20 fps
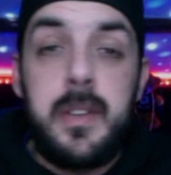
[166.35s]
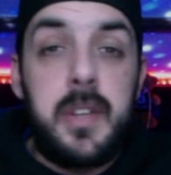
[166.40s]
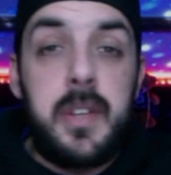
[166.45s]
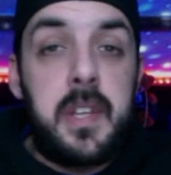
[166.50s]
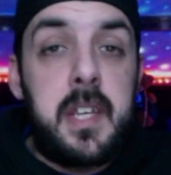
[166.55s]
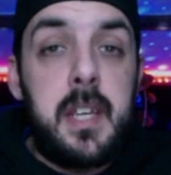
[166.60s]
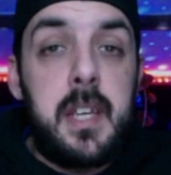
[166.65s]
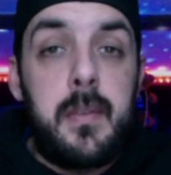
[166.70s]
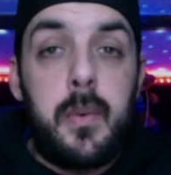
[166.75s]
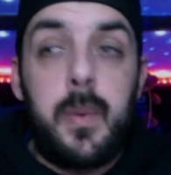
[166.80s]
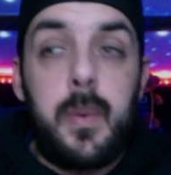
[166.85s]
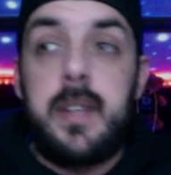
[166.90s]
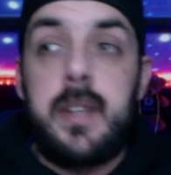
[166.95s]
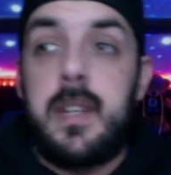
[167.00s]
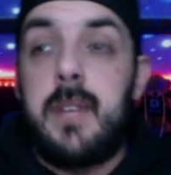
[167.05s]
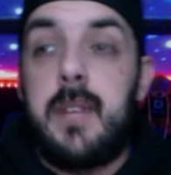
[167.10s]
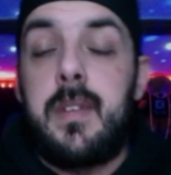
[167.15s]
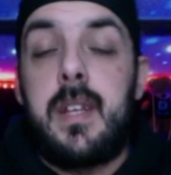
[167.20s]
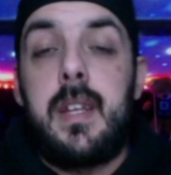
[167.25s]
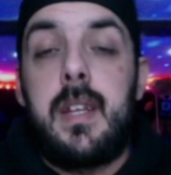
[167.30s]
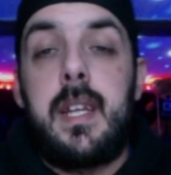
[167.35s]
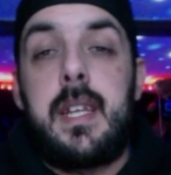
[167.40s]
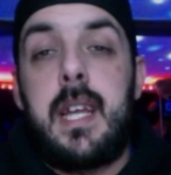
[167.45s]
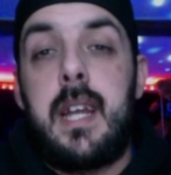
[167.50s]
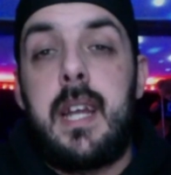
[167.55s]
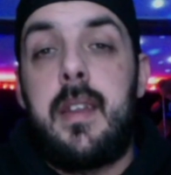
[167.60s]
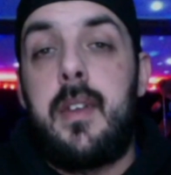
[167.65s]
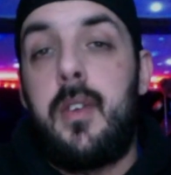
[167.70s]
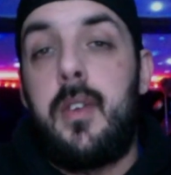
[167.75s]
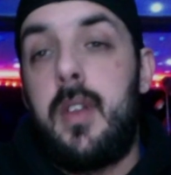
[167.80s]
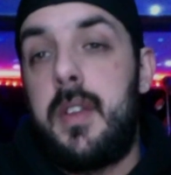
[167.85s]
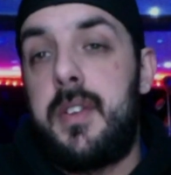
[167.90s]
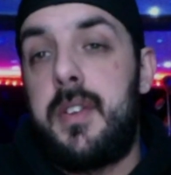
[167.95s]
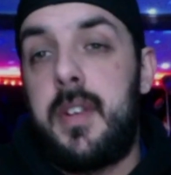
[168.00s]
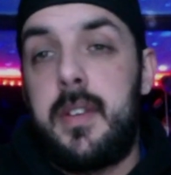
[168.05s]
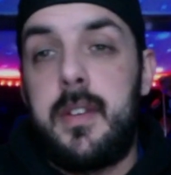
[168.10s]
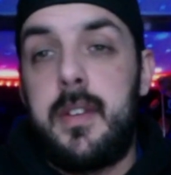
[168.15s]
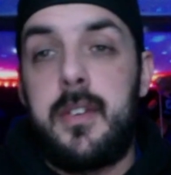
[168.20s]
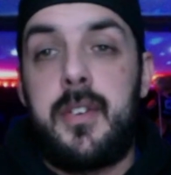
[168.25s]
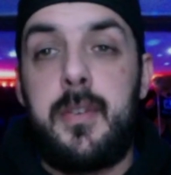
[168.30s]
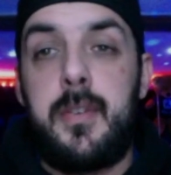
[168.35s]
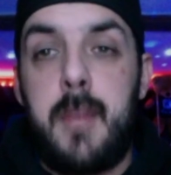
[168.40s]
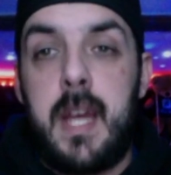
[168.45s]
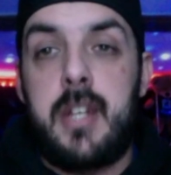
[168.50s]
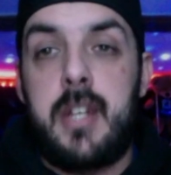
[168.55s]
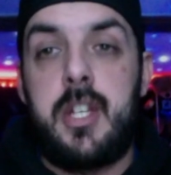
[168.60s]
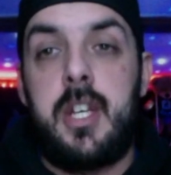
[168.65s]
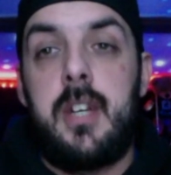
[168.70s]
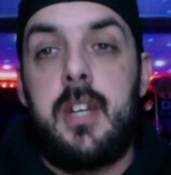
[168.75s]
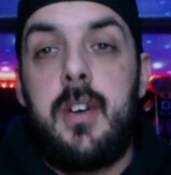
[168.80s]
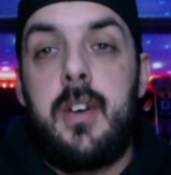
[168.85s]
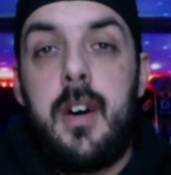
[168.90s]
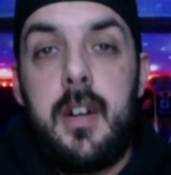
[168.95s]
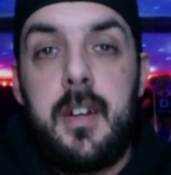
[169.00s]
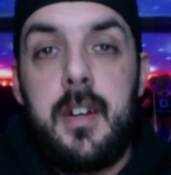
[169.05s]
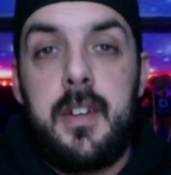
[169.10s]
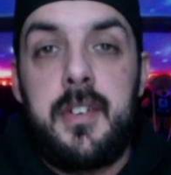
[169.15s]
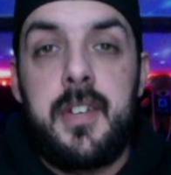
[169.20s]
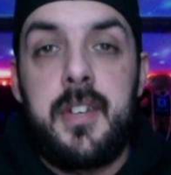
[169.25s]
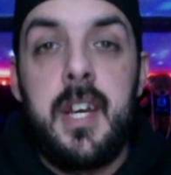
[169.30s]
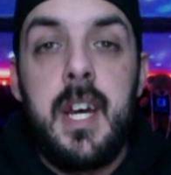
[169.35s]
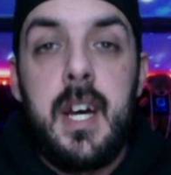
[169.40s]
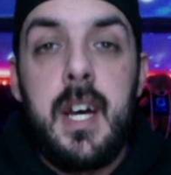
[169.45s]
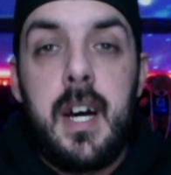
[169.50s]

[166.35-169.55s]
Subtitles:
the giveaways and everything like that, and then all of a sudden they're smashing it on us,